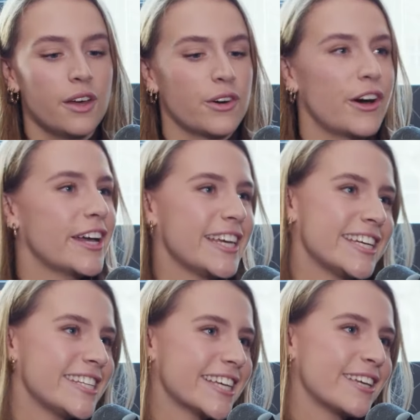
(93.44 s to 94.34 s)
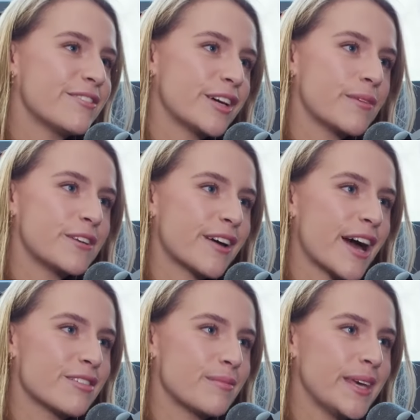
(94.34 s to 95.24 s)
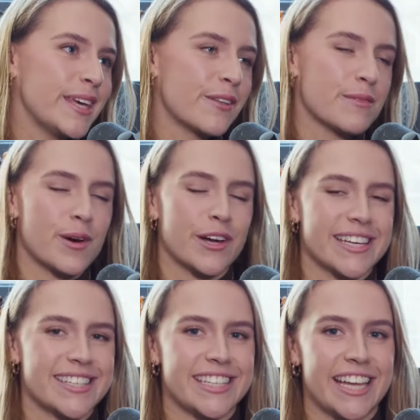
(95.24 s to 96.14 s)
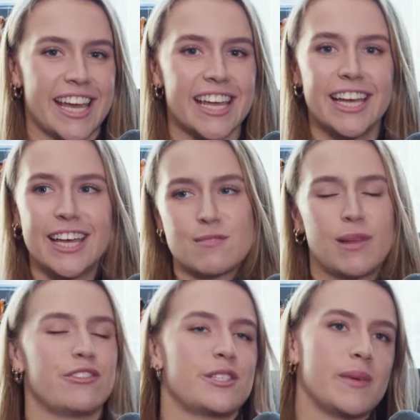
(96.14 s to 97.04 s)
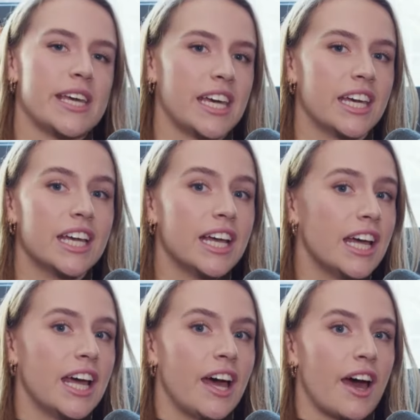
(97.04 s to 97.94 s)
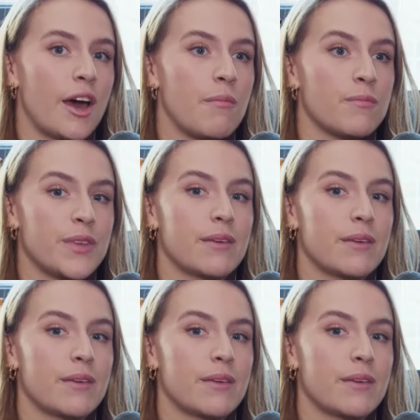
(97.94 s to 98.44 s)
Well, hi, Ian. Thank you very much for having me on the podcast today. It's a pleasure to be here. I'm